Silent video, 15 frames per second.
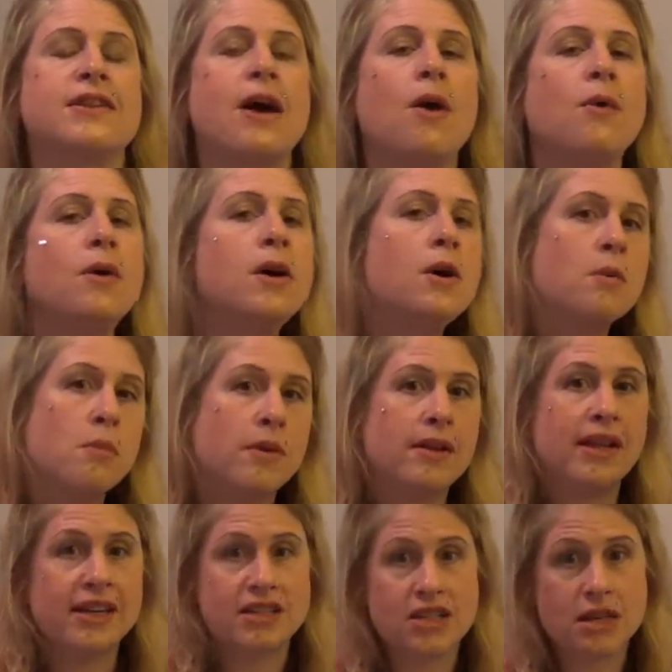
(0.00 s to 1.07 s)
Now, will
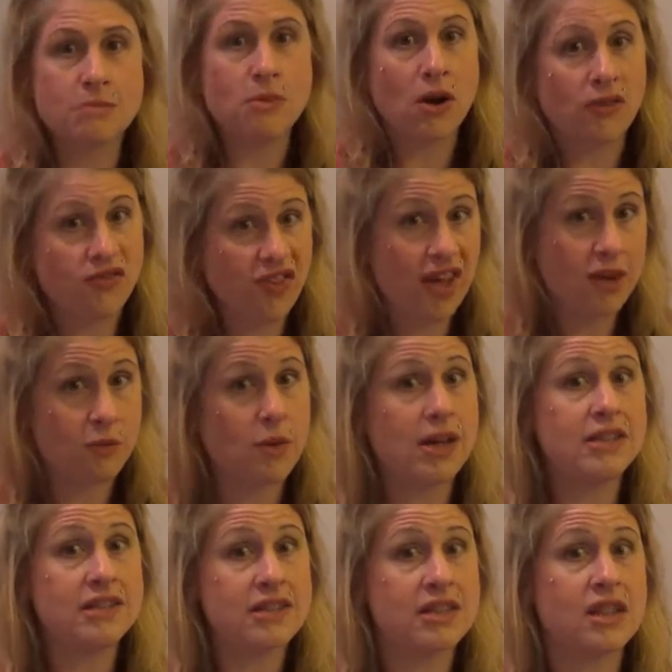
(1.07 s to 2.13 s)
I do more fun
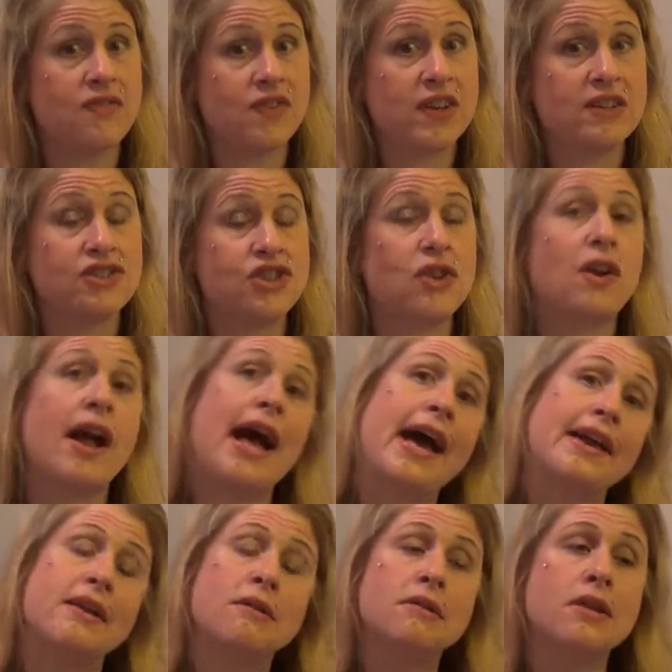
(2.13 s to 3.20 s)
runs in the future?
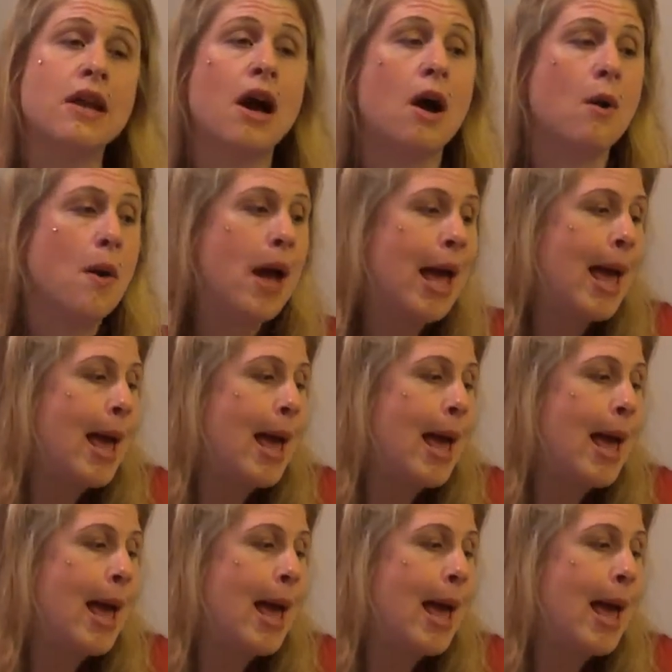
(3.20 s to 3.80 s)
I don't know.